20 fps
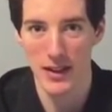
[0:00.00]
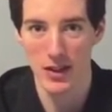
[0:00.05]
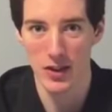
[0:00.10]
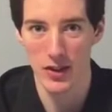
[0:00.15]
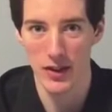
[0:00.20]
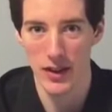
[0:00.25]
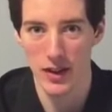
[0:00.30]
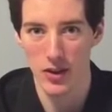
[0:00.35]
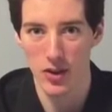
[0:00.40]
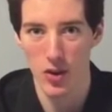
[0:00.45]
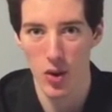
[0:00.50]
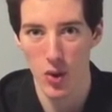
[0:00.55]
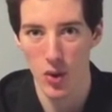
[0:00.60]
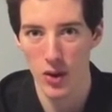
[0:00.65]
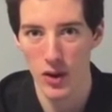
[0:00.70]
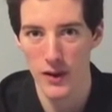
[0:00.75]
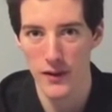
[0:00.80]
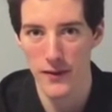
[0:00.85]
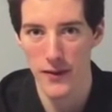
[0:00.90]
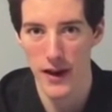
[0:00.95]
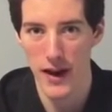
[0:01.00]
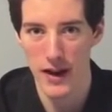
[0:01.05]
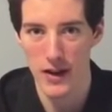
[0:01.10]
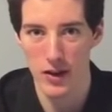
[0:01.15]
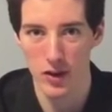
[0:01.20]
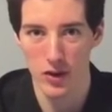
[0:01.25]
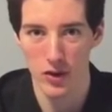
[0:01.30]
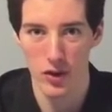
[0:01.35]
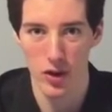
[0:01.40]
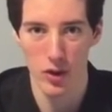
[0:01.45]
So that's totally fine.
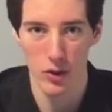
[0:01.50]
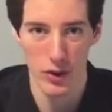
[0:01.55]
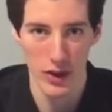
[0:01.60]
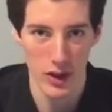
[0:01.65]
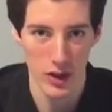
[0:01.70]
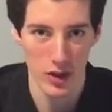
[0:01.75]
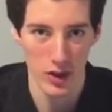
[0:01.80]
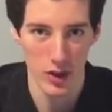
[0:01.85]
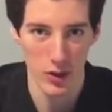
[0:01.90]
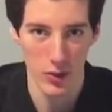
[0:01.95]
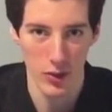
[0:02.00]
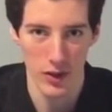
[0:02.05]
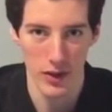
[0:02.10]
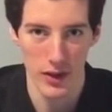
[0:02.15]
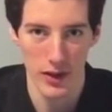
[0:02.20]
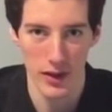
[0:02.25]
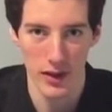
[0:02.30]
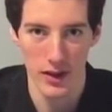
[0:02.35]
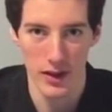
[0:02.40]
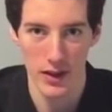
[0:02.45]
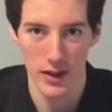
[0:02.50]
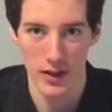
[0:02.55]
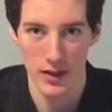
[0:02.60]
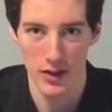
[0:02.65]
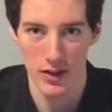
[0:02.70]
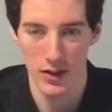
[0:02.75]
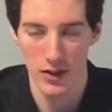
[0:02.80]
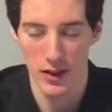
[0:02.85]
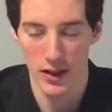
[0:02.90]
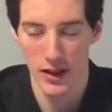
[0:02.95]
There's no issue with it.
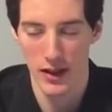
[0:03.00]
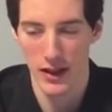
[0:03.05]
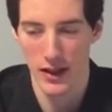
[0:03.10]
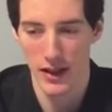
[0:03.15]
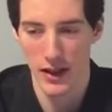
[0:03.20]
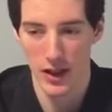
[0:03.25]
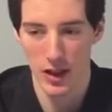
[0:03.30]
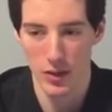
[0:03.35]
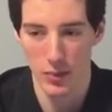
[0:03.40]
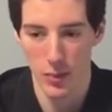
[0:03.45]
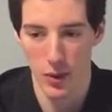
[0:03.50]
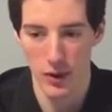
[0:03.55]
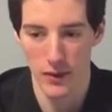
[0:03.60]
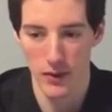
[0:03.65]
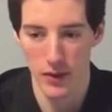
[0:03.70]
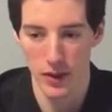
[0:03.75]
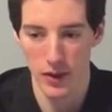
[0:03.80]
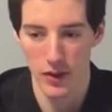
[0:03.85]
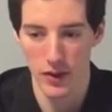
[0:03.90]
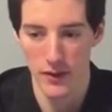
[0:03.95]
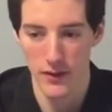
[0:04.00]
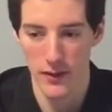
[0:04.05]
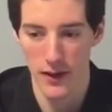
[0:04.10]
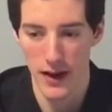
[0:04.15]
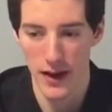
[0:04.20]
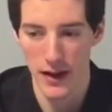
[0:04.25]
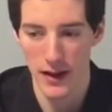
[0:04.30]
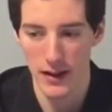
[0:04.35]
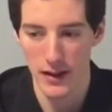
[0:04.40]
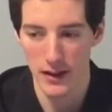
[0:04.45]
it's perfectly
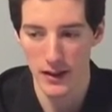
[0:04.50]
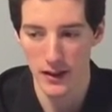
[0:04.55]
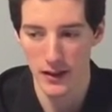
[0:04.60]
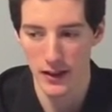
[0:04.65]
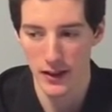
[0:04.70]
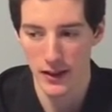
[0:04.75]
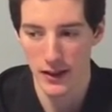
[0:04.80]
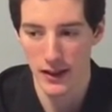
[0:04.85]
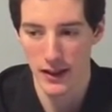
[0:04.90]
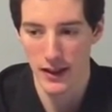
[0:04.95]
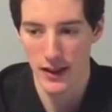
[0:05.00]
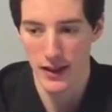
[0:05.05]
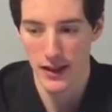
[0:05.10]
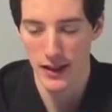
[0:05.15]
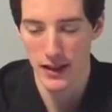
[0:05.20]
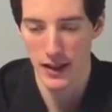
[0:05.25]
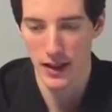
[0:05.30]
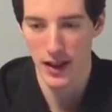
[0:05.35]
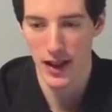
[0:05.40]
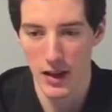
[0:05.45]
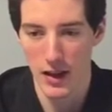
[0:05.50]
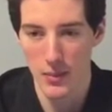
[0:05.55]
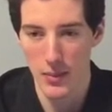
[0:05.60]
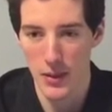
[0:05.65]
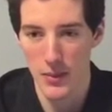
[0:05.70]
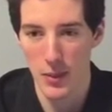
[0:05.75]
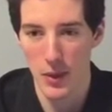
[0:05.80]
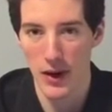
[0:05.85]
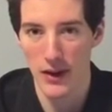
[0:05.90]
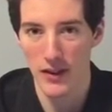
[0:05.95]
fine. And a of
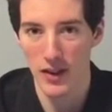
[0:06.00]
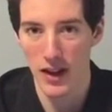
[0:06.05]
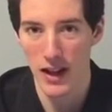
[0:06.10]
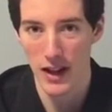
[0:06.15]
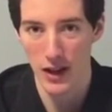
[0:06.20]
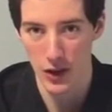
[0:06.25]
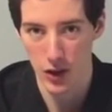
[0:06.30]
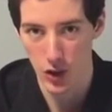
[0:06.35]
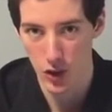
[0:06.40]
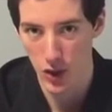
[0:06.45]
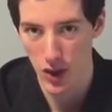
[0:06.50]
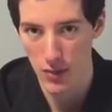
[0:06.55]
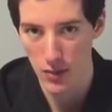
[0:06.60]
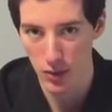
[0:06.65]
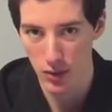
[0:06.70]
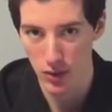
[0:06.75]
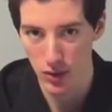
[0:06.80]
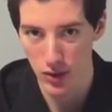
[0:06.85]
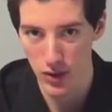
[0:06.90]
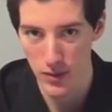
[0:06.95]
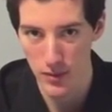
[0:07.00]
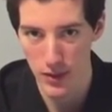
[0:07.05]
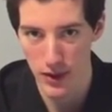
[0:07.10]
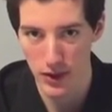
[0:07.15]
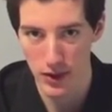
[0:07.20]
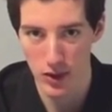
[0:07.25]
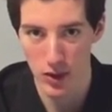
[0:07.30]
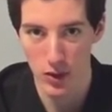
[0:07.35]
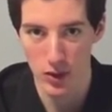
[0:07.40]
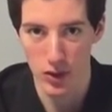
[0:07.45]
people have a lot of trouble sleeping,
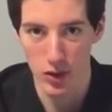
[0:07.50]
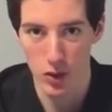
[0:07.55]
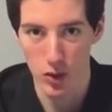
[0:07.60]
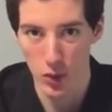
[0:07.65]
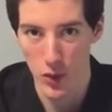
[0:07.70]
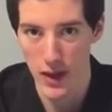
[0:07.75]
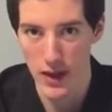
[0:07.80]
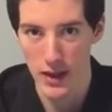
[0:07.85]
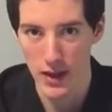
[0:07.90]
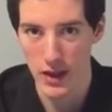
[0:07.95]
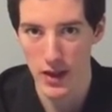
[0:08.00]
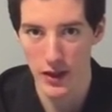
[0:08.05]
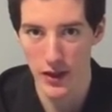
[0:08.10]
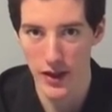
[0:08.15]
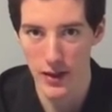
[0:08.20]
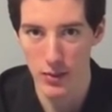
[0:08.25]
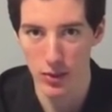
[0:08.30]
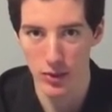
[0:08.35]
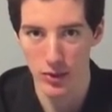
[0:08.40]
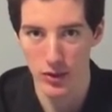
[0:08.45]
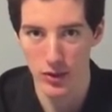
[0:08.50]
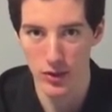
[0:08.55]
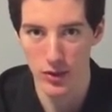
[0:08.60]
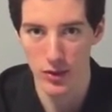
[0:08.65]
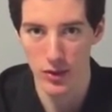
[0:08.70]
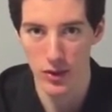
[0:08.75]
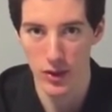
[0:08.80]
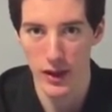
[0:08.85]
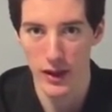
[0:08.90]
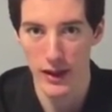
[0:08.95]
so it's great that you're able
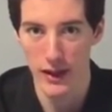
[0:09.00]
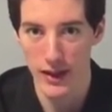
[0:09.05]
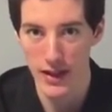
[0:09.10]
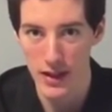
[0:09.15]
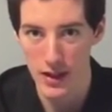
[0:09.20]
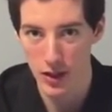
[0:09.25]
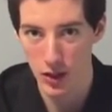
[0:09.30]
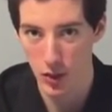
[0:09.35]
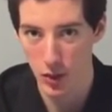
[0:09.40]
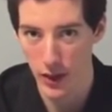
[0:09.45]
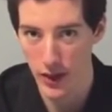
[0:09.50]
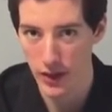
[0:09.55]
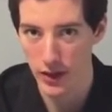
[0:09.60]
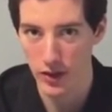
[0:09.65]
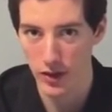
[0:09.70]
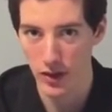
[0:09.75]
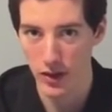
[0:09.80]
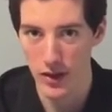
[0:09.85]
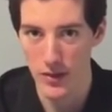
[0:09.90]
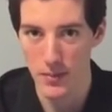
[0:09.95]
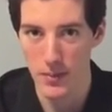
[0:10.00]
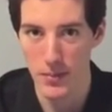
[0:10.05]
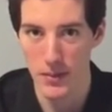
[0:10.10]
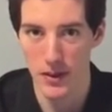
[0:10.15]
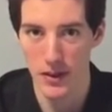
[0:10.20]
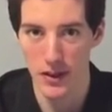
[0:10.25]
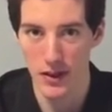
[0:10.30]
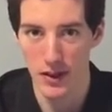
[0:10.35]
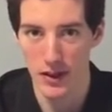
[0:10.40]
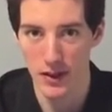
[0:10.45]
to get great sleep,
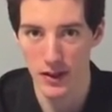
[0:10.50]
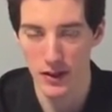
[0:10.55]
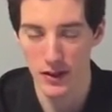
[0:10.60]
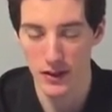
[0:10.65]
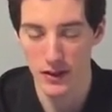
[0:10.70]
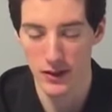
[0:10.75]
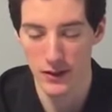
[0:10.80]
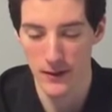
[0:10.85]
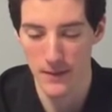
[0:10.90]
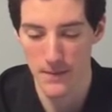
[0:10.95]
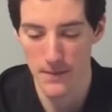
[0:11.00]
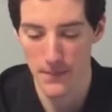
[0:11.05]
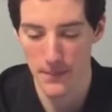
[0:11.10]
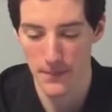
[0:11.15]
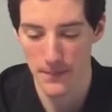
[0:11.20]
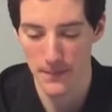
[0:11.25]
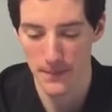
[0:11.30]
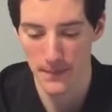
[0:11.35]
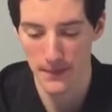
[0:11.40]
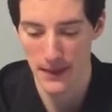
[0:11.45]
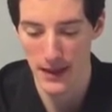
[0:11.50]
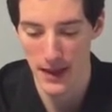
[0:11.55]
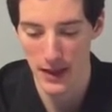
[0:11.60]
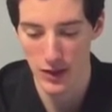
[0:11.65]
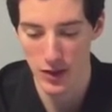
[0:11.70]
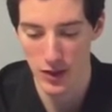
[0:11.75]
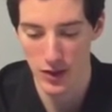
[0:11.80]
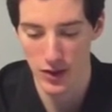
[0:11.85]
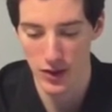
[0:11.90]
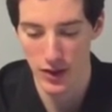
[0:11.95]
because
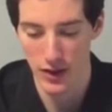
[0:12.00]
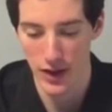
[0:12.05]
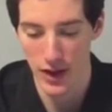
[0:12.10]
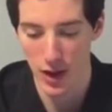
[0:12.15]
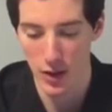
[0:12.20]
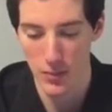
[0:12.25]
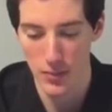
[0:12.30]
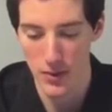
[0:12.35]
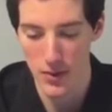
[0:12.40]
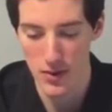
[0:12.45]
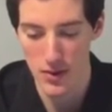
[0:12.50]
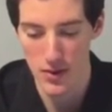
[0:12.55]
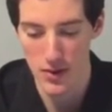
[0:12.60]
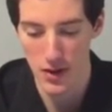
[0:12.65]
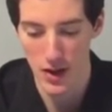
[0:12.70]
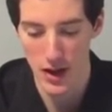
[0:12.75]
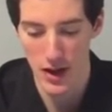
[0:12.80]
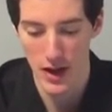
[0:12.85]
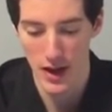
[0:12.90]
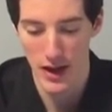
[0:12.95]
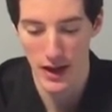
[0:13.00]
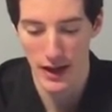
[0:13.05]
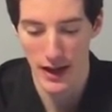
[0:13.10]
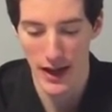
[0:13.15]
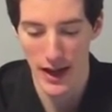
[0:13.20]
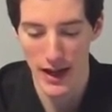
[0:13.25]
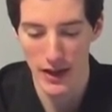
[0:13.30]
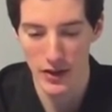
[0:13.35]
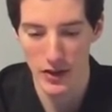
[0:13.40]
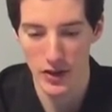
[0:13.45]
that's just going to help you
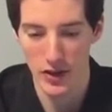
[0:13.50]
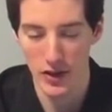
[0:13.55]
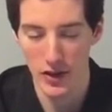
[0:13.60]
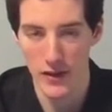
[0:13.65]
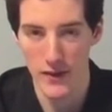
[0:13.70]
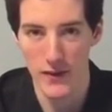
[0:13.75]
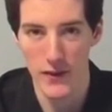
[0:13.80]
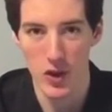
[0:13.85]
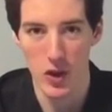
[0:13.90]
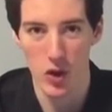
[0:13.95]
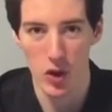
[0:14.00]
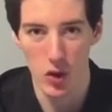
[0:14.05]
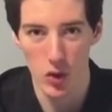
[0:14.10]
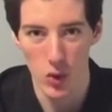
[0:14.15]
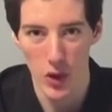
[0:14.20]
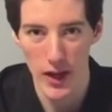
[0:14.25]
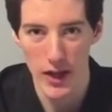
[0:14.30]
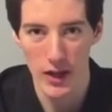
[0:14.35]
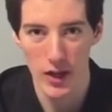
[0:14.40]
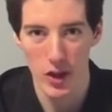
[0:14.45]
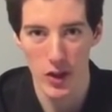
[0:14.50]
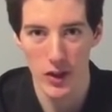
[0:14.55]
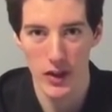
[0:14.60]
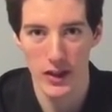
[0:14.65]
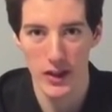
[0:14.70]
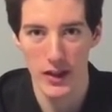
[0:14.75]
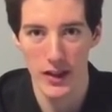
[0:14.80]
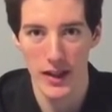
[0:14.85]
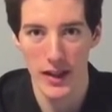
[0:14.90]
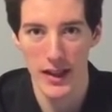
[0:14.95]
constantly feel great during
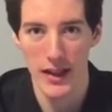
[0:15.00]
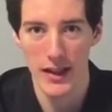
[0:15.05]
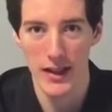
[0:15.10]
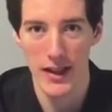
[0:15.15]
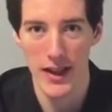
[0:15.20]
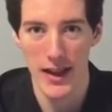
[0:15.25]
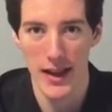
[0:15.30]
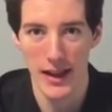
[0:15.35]
the day.